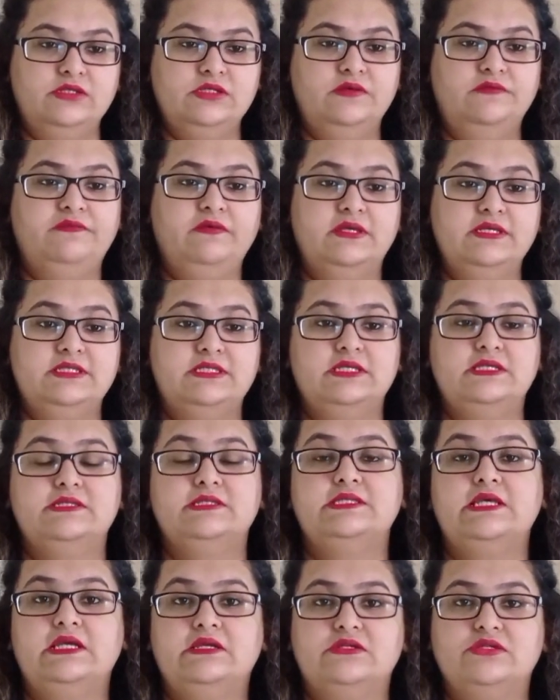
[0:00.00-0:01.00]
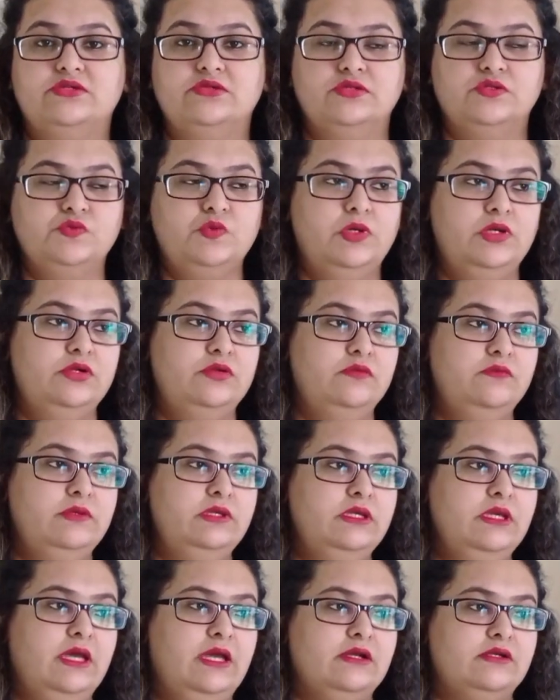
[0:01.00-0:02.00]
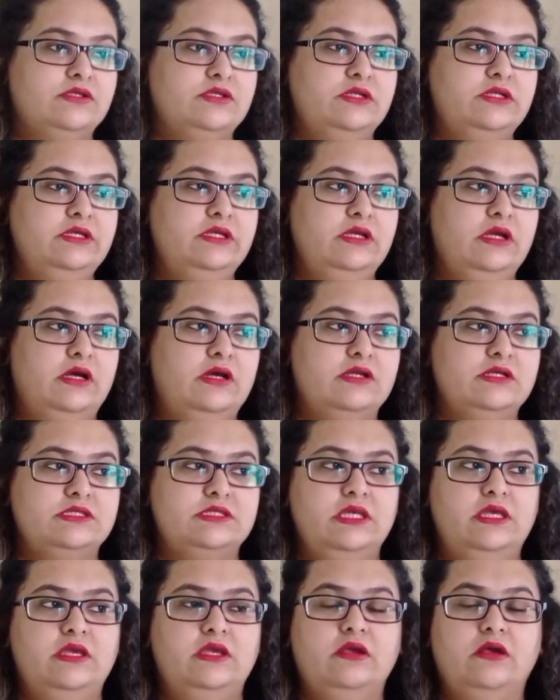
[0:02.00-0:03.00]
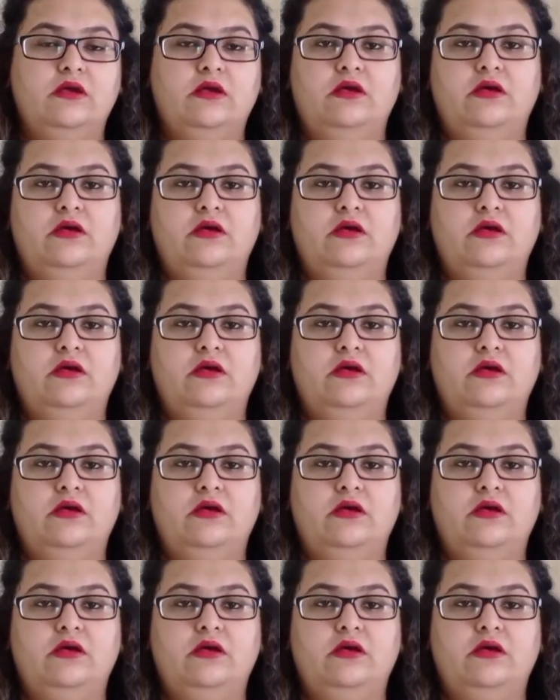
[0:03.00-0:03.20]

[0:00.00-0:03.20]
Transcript: If I say sanctions, what do we actually are saying